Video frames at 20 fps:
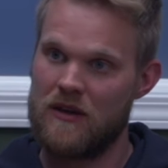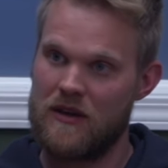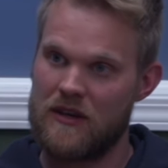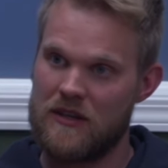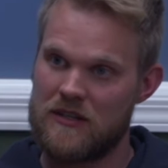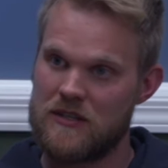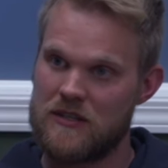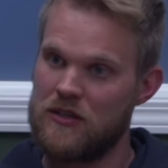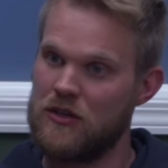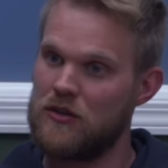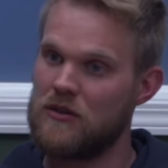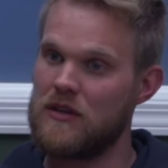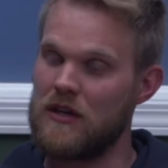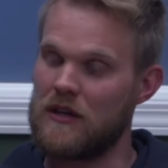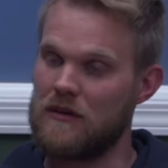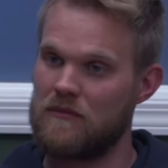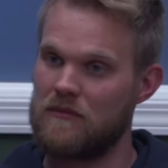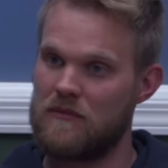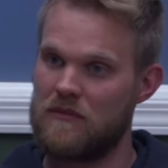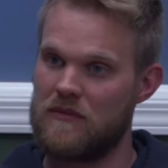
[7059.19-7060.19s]
it's a new
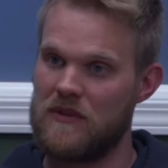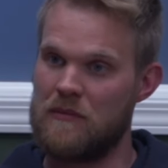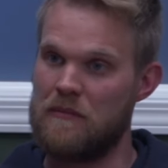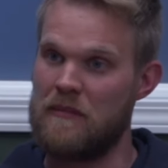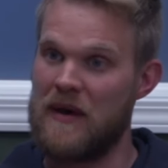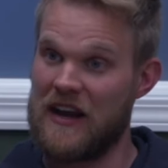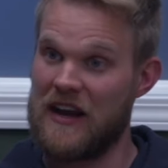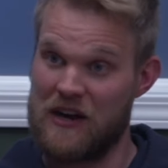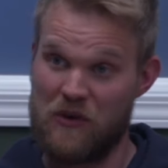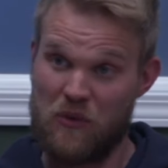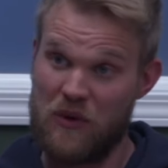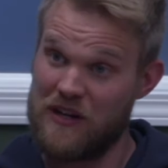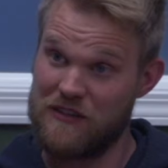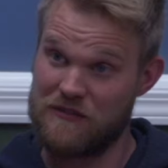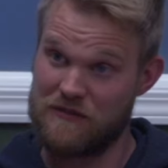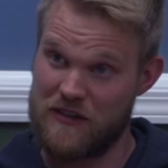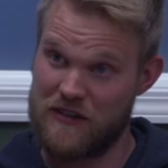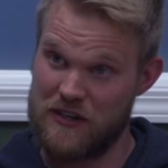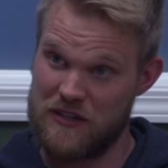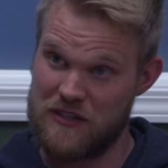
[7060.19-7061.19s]
thing, the mega
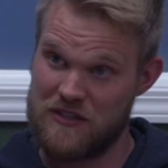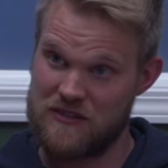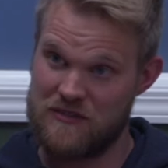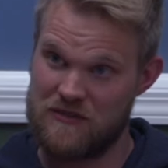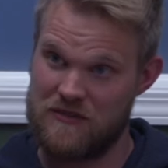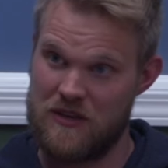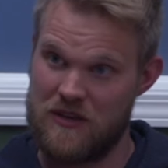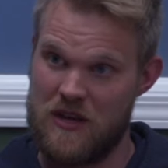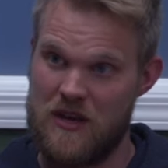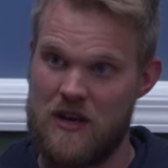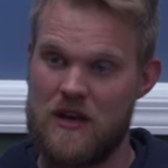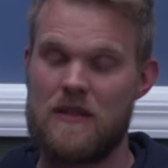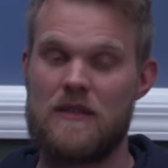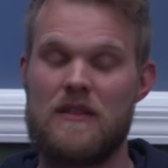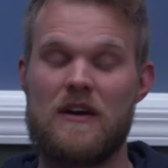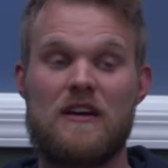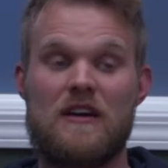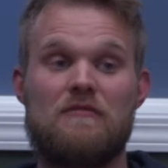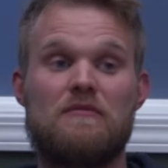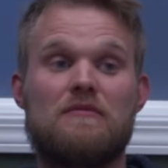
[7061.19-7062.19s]
wildfires
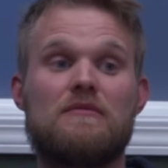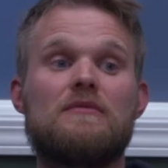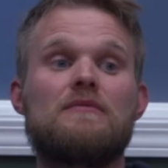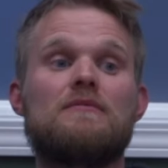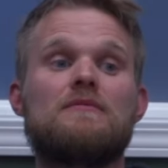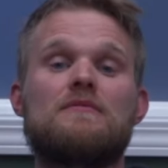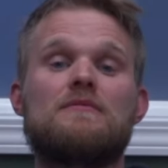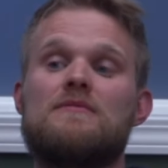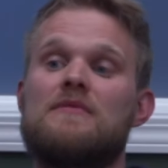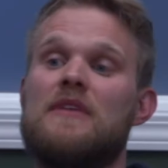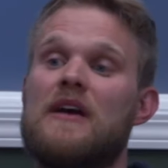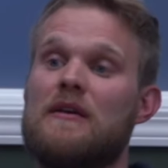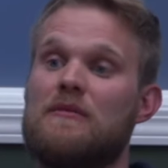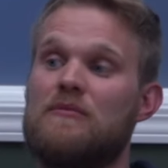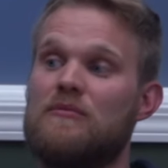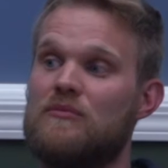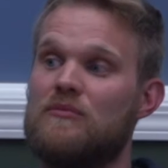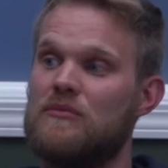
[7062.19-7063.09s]
that they